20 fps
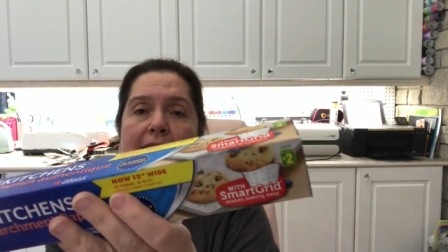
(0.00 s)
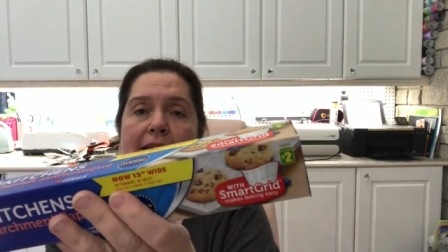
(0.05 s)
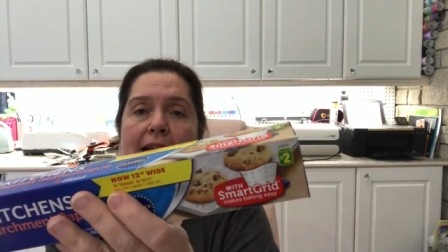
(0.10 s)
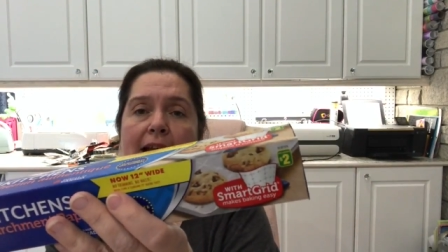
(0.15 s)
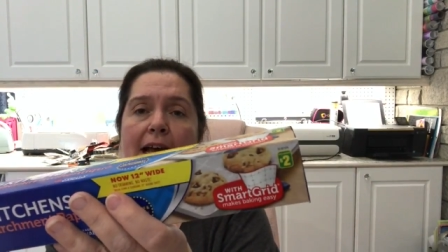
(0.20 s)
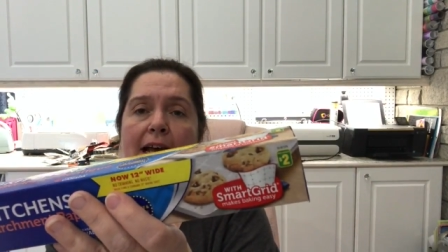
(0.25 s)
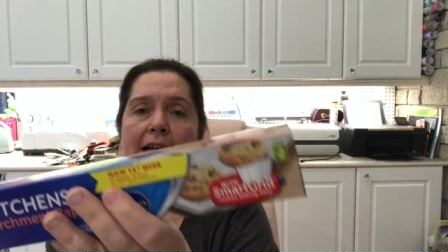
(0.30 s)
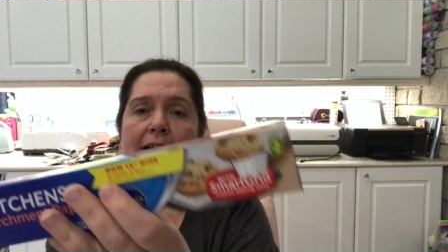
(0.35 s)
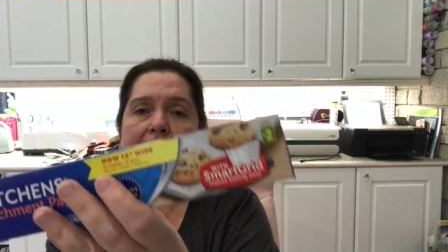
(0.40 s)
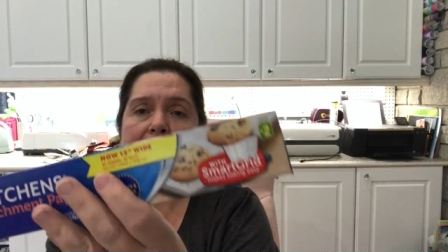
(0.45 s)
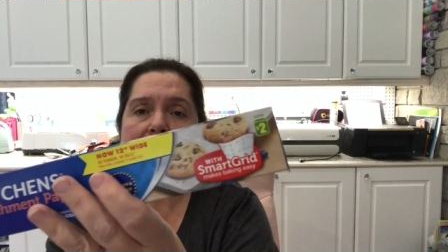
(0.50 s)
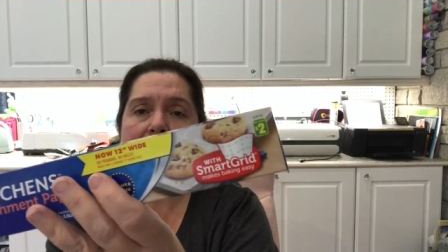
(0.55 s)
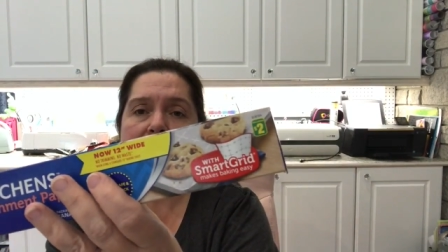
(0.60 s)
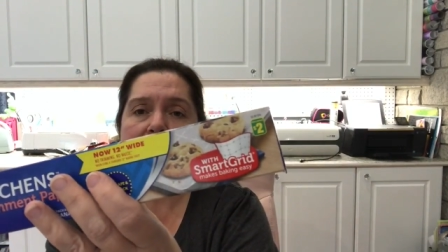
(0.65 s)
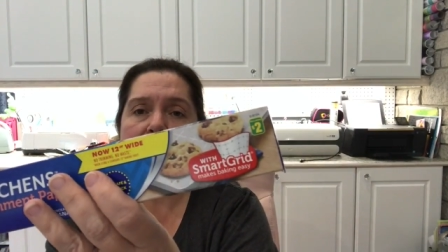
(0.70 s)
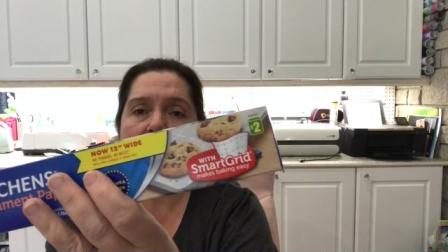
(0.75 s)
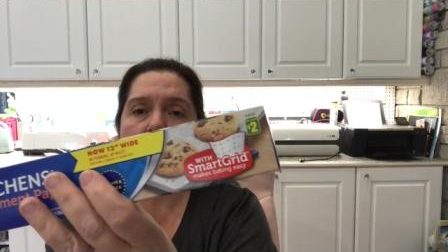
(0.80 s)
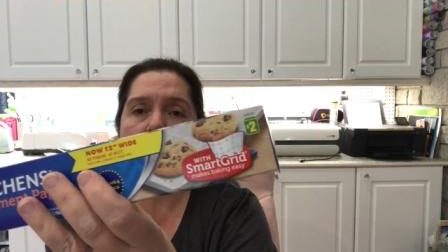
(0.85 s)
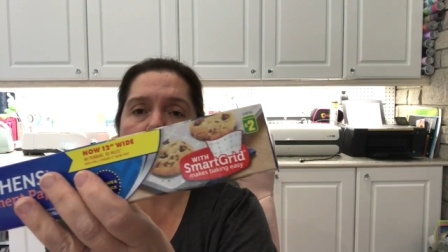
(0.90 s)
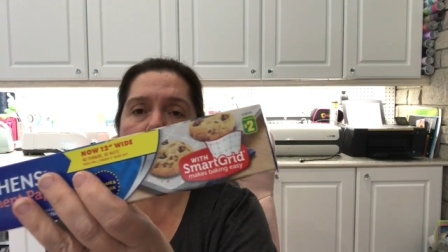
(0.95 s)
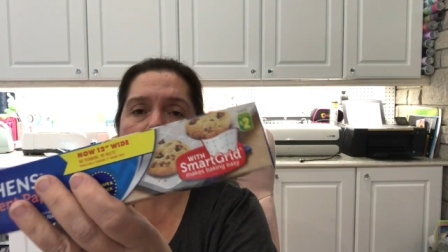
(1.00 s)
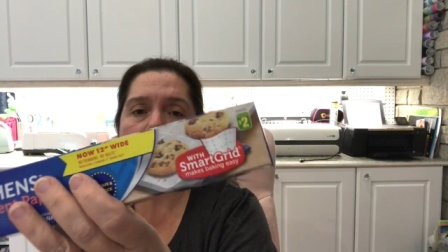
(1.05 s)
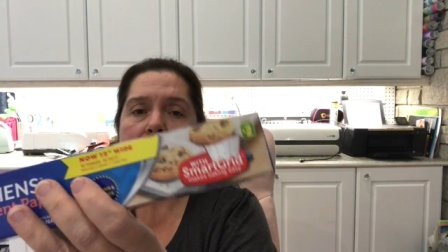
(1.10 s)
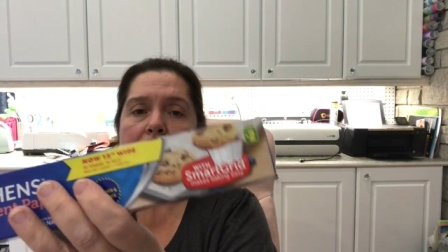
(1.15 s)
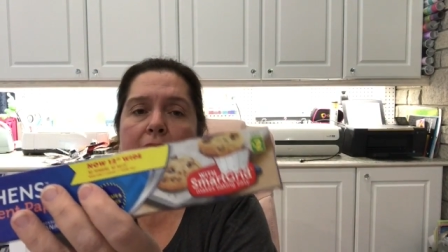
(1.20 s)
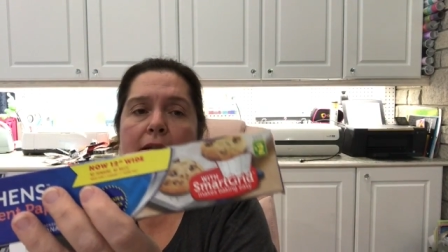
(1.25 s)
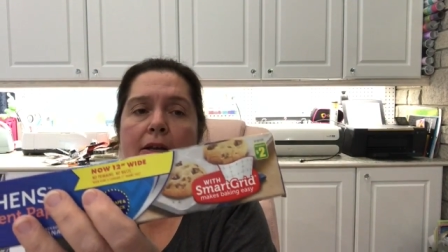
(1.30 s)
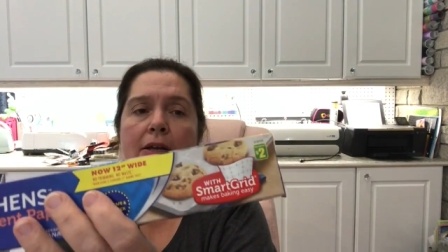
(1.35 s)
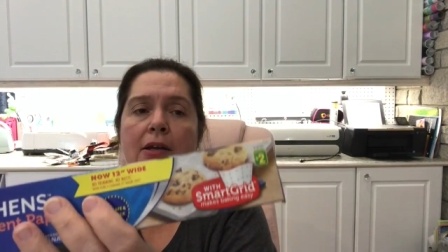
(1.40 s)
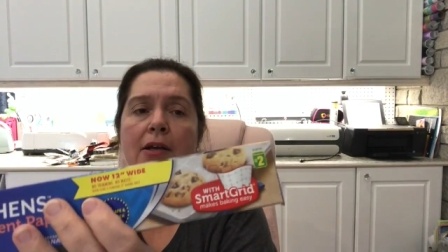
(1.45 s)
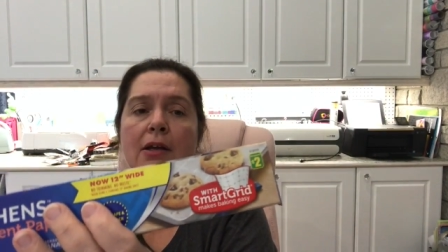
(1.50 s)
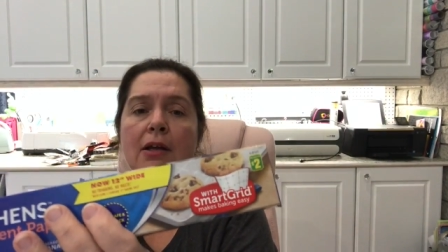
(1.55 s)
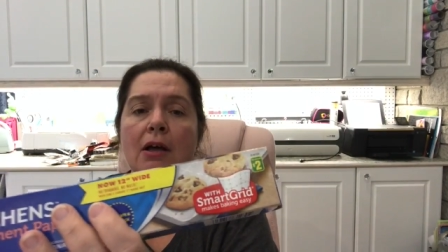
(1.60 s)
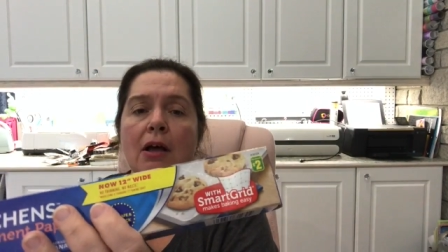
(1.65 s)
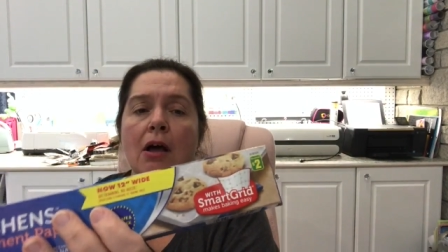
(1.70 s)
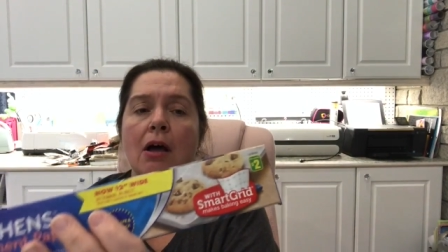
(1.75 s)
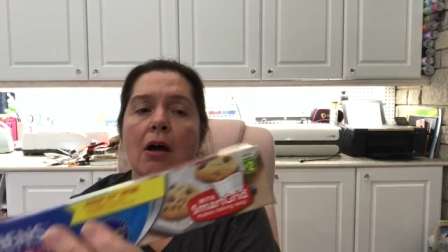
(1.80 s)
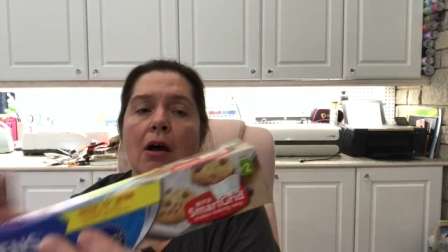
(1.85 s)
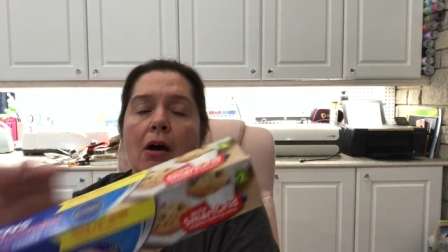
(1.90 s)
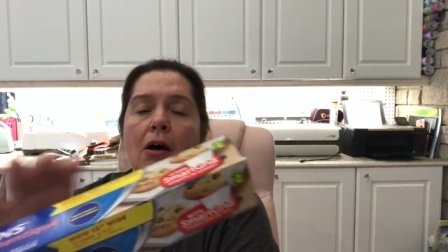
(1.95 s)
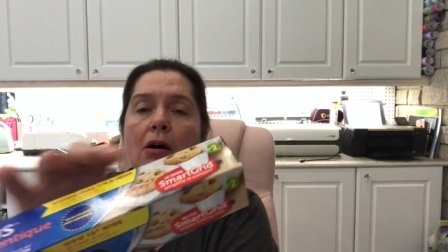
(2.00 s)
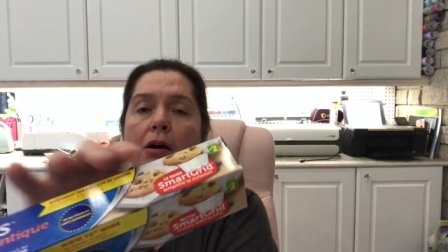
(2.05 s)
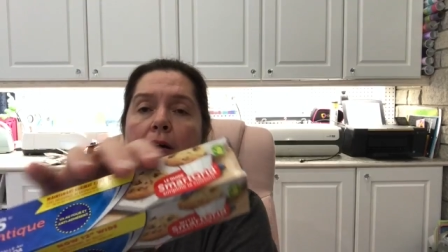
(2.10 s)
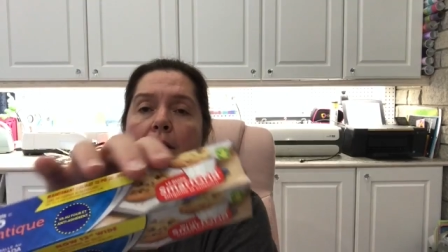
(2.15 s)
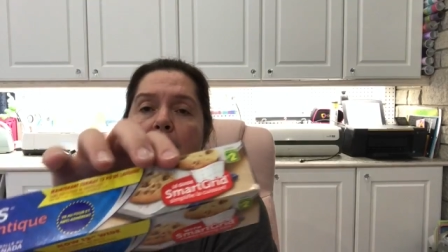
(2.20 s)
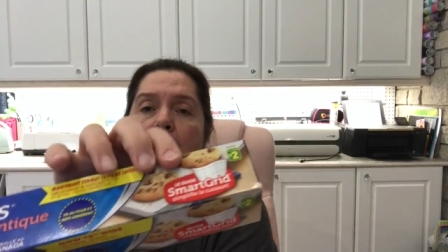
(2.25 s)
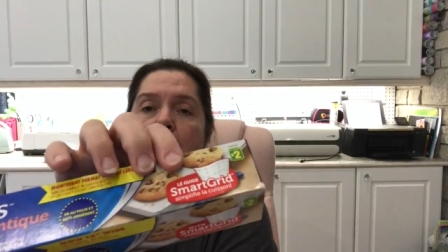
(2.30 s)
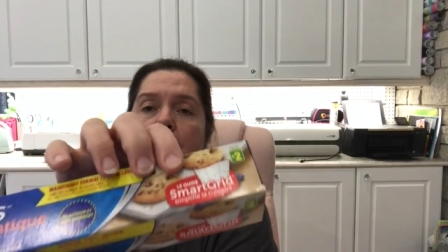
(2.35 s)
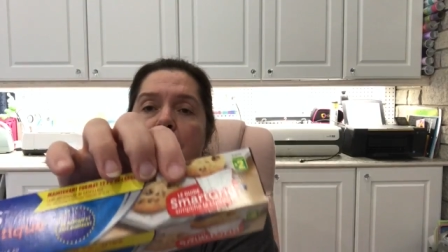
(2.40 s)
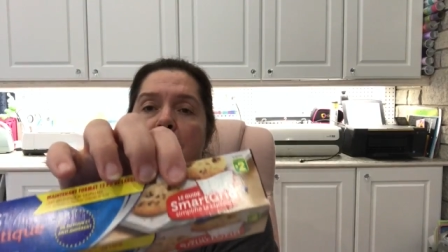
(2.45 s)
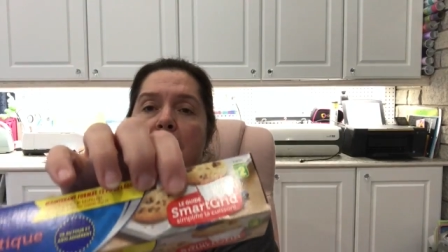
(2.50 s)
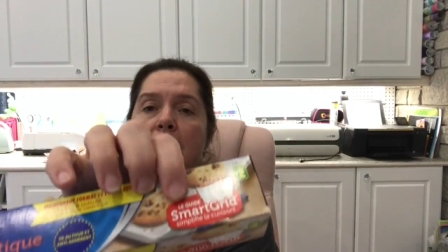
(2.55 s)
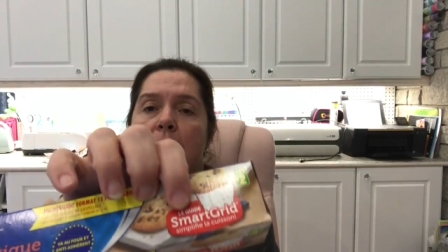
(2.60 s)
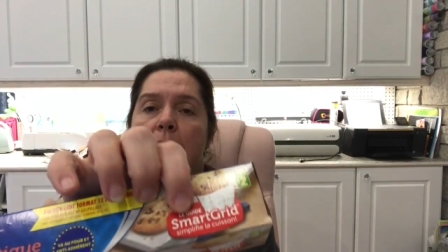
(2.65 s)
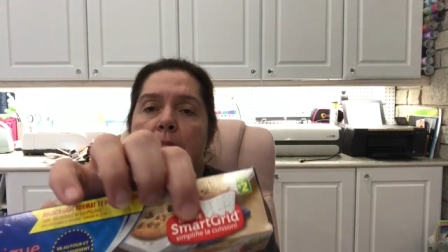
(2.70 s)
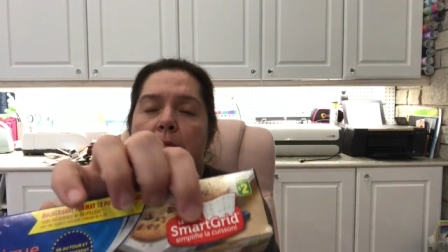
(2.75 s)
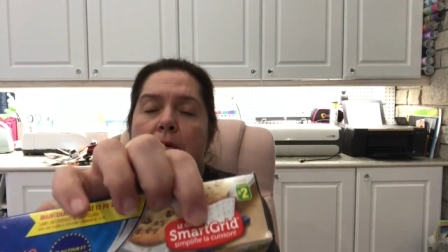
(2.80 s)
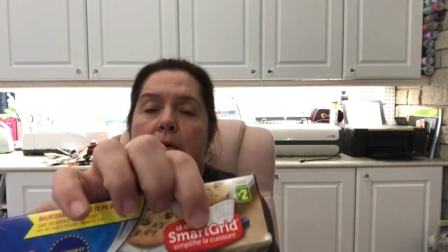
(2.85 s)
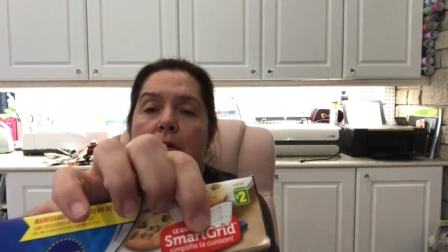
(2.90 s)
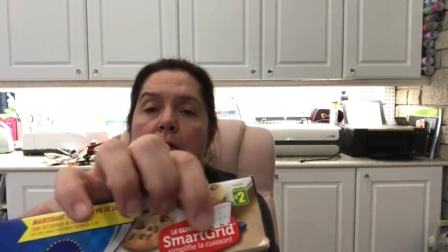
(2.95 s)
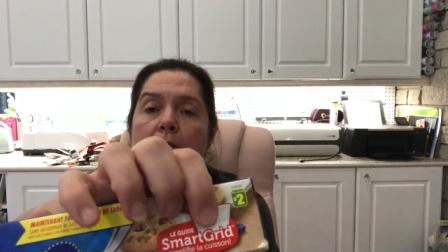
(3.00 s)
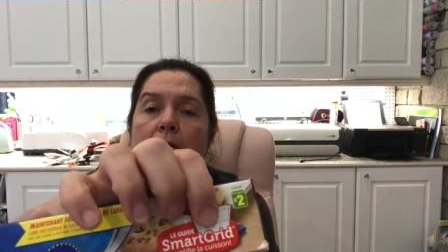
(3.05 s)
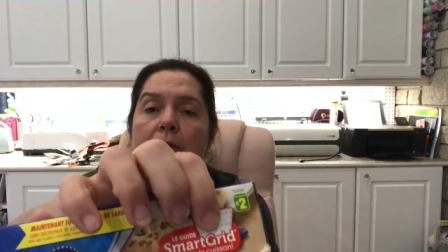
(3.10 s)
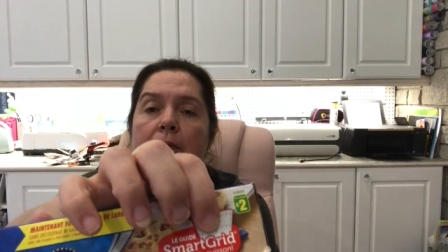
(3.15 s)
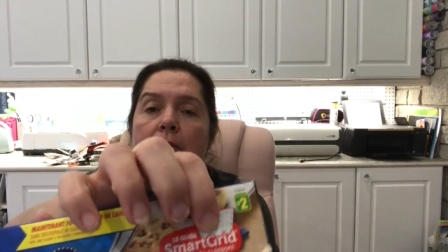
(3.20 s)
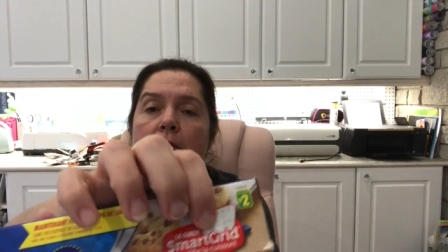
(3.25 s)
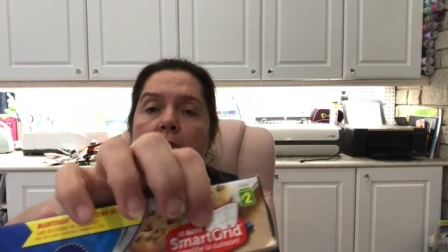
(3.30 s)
It has this grid on the paper,